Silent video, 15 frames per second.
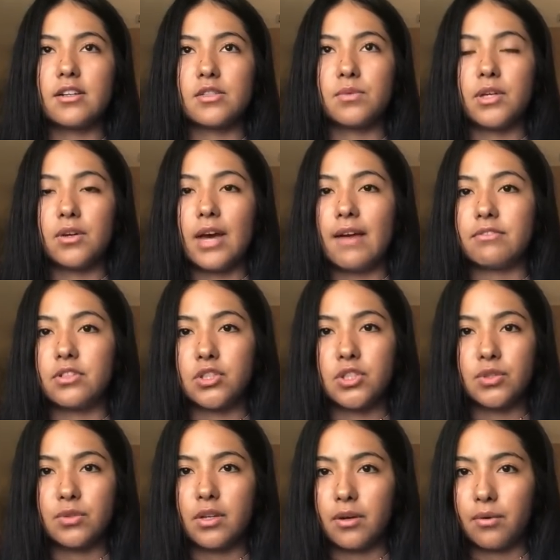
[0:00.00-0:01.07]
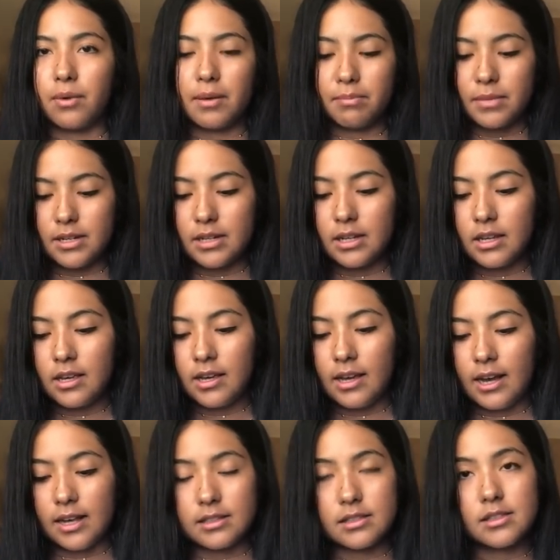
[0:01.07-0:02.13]
where you have to shoot your weapon
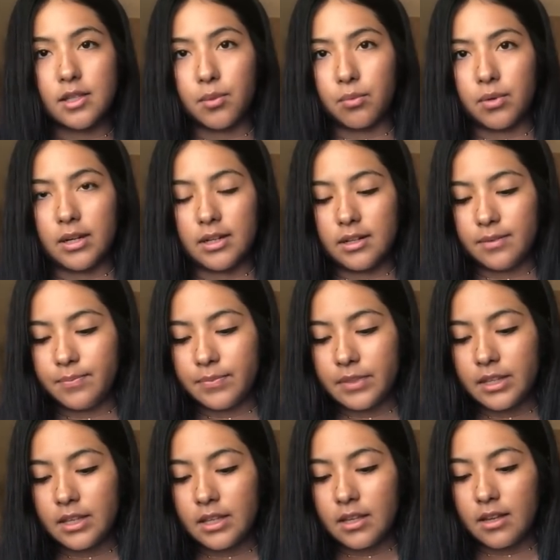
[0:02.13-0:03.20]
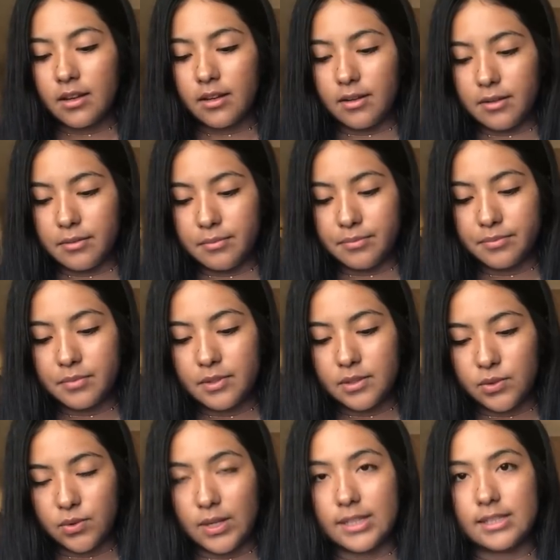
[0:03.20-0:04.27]
at someone.
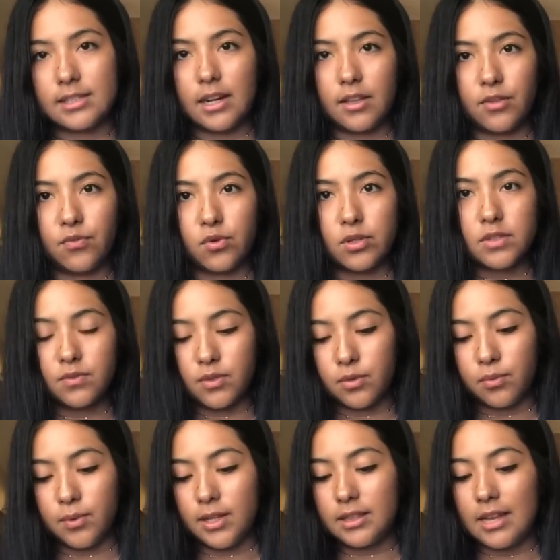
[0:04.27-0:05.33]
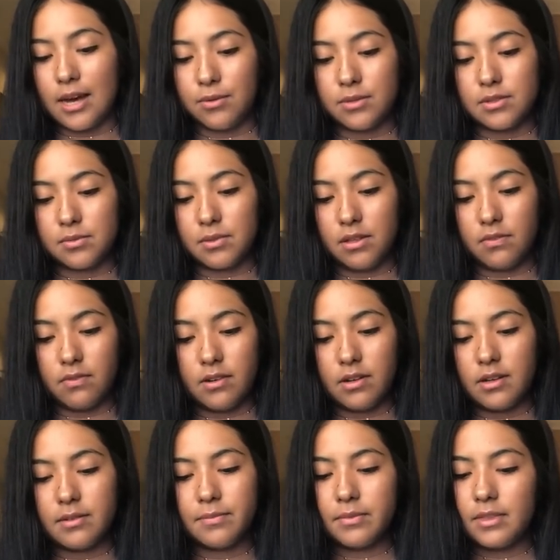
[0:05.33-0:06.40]
So that's deadly force for a week. That was really
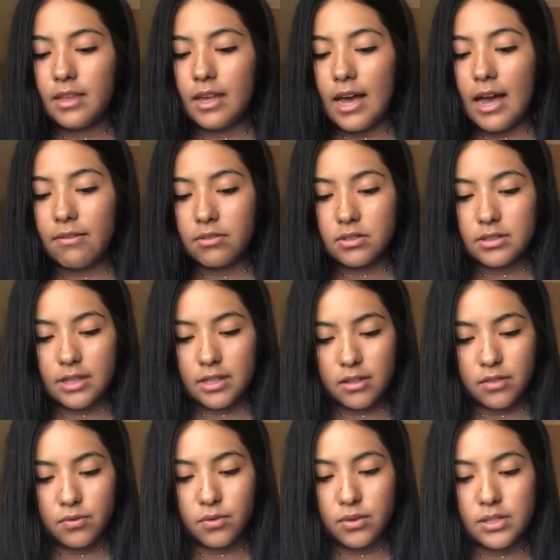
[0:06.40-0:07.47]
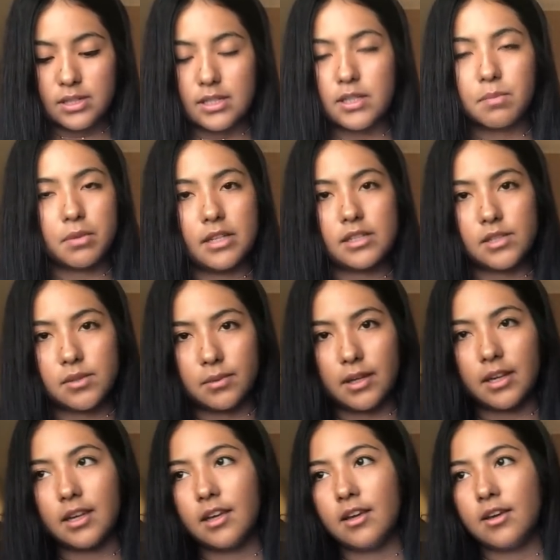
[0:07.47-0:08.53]
fun. After deadly force, it's police
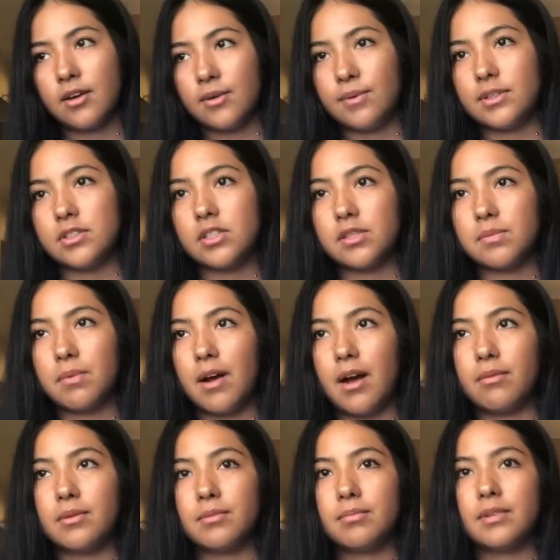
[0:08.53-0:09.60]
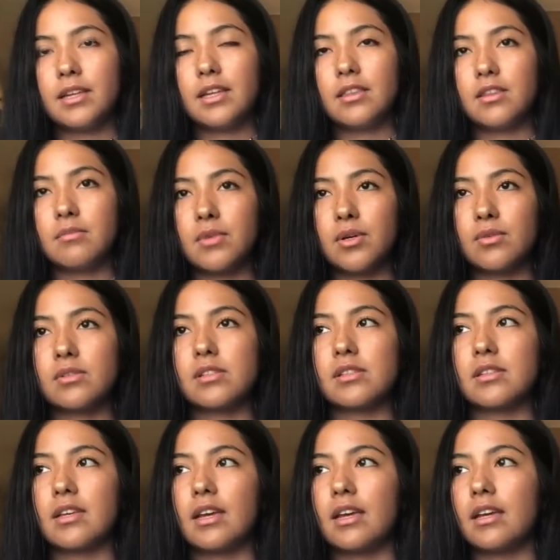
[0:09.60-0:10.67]
week, which is probably the
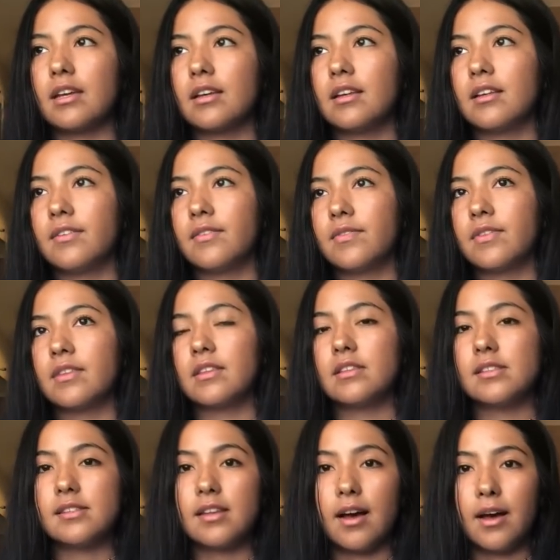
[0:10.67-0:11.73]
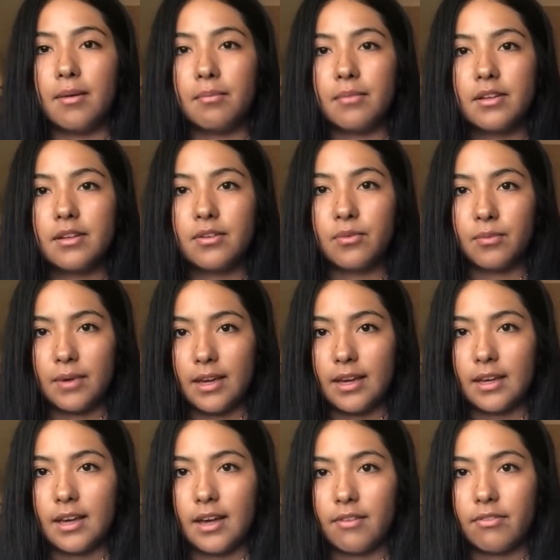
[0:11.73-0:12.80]
most like dumb week
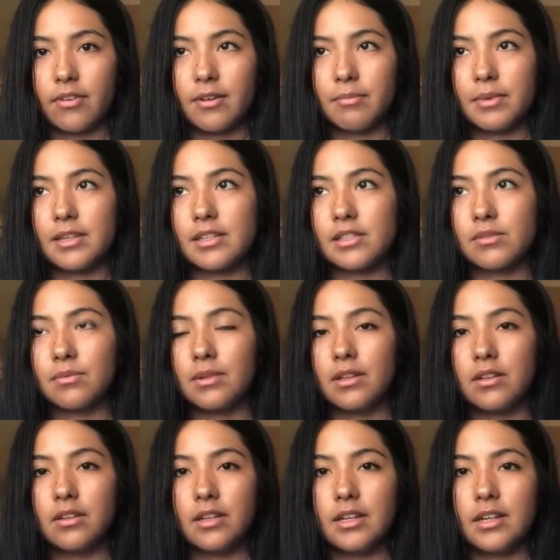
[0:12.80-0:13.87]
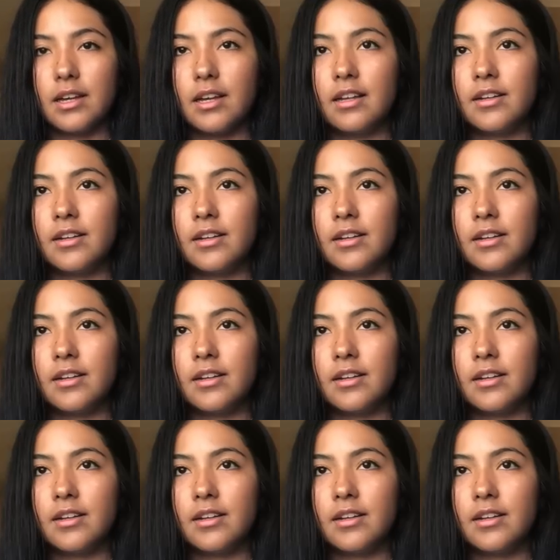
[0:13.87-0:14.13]
ever, because we literally